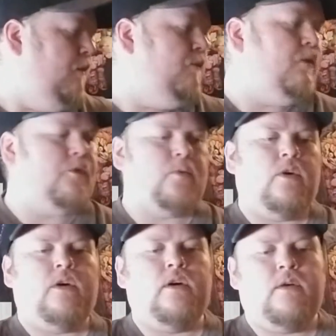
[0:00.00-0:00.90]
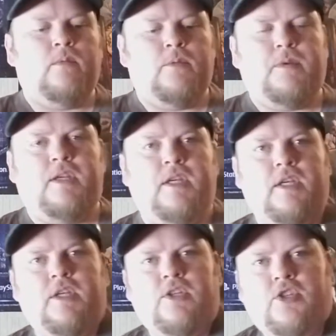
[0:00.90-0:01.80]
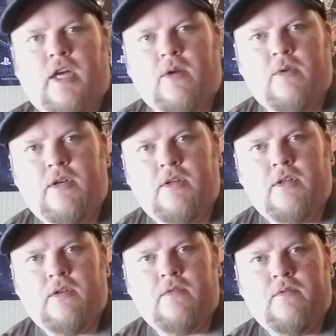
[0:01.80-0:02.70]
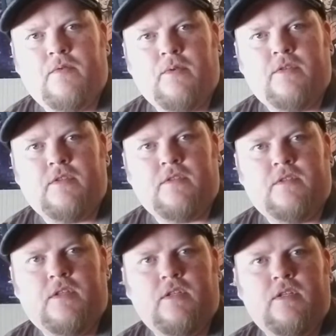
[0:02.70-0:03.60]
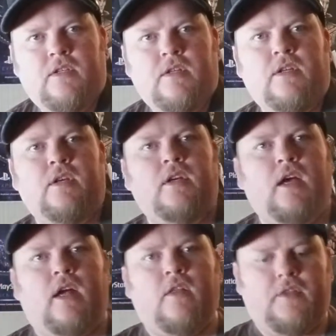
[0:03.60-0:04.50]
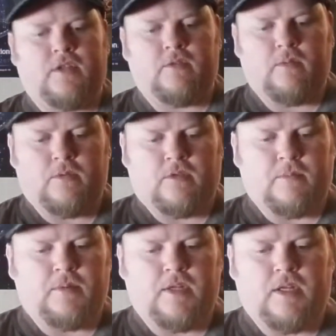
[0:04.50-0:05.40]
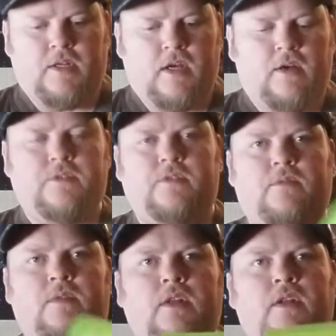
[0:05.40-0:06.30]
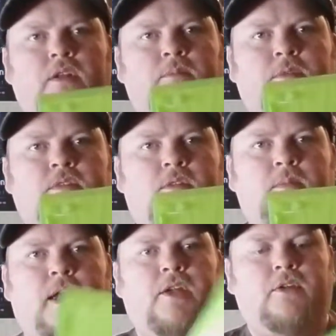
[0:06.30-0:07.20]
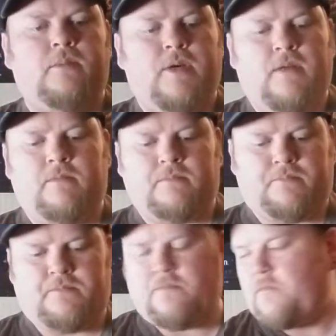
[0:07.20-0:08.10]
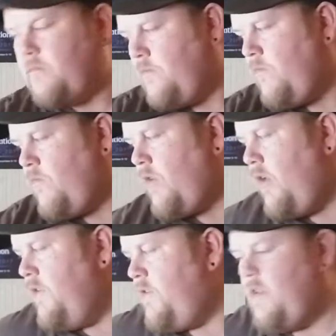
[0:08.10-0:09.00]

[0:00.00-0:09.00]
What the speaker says: First one would be Shadowrun, 360. I don't think this one was complete. No, missing the manual, but that's a